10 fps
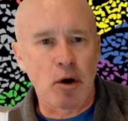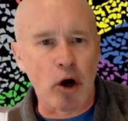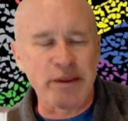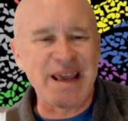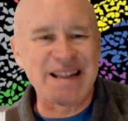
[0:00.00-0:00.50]

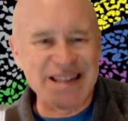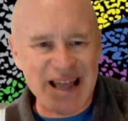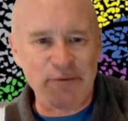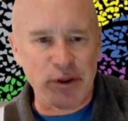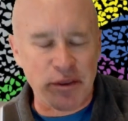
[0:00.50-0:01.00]
on the
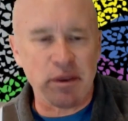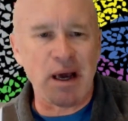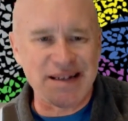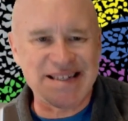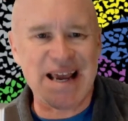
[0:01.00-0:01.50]
11th,
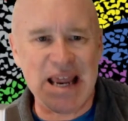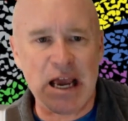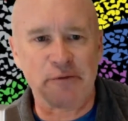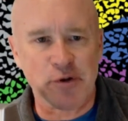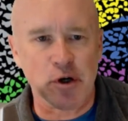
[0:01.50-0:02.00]
a day
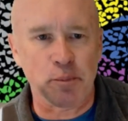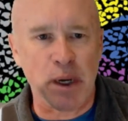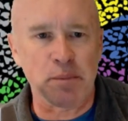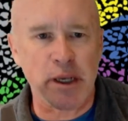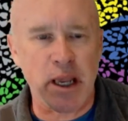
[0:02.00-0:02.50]
after your
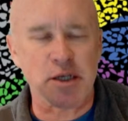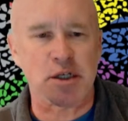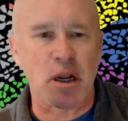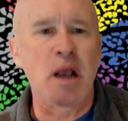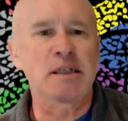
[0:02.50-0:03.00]

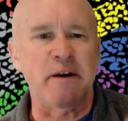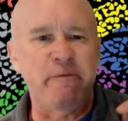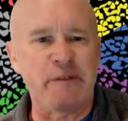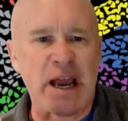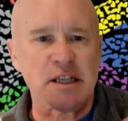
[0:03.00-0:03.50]
publication, to
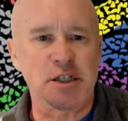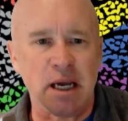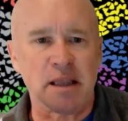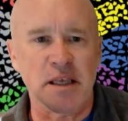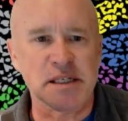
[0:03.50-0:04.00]
fact
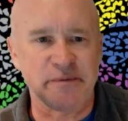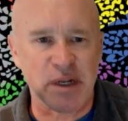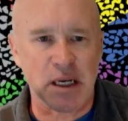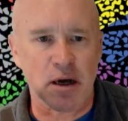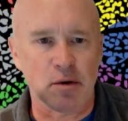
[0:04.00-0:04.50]
check this
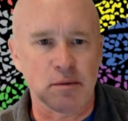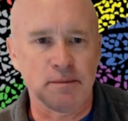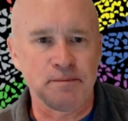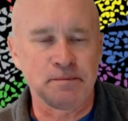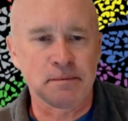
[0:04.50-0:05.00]
video.
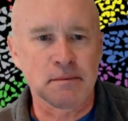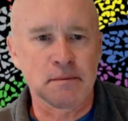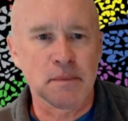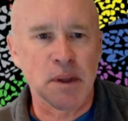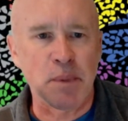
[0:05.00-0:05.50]

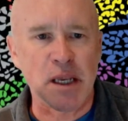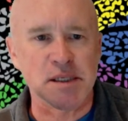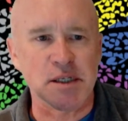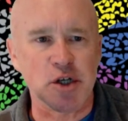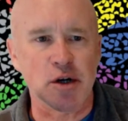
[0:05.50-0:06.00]

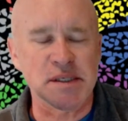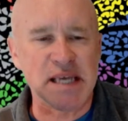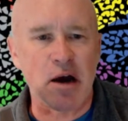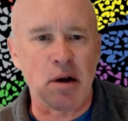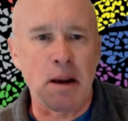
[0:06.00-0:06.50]
Because it turns
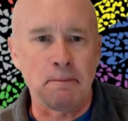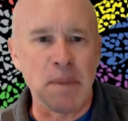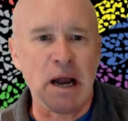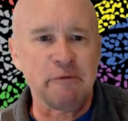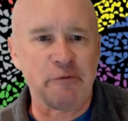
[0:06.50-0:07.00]
out
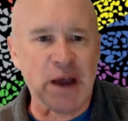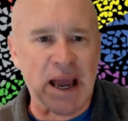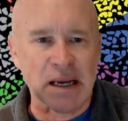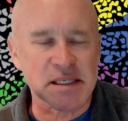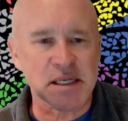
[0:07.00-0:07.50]
my
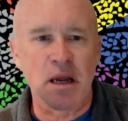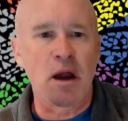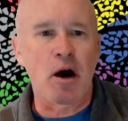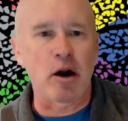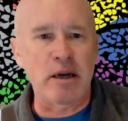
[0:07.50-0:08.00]
facts
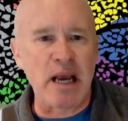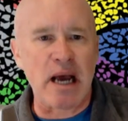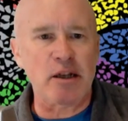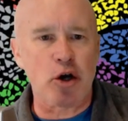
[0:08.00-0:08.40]
are not